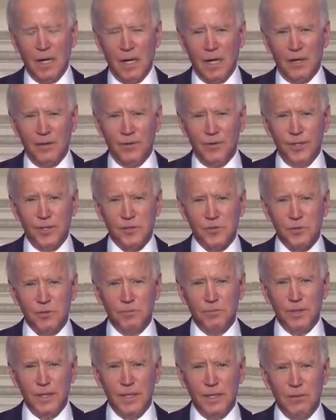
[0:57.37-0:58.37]
This will
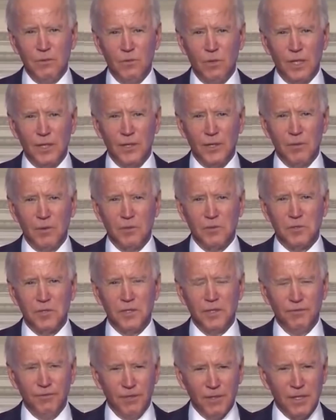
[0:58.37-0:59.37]
be one of the most
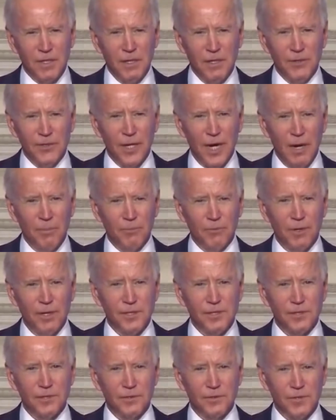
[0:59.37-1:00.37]
difficult
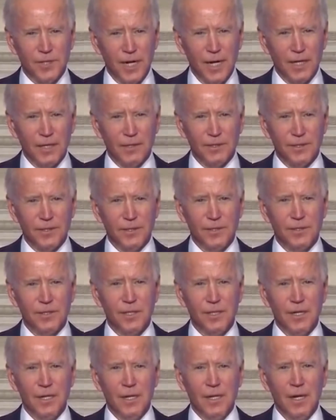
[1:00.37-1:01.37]
operational
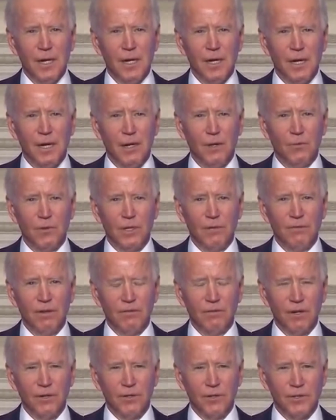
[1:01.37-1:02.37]
challenges we've
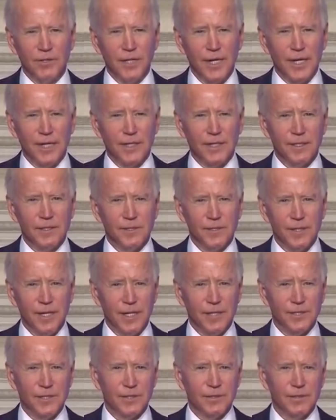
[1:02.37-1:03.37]
ever undertaken as a
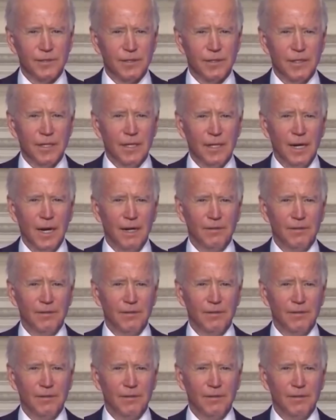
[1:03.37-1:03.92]
nation. I've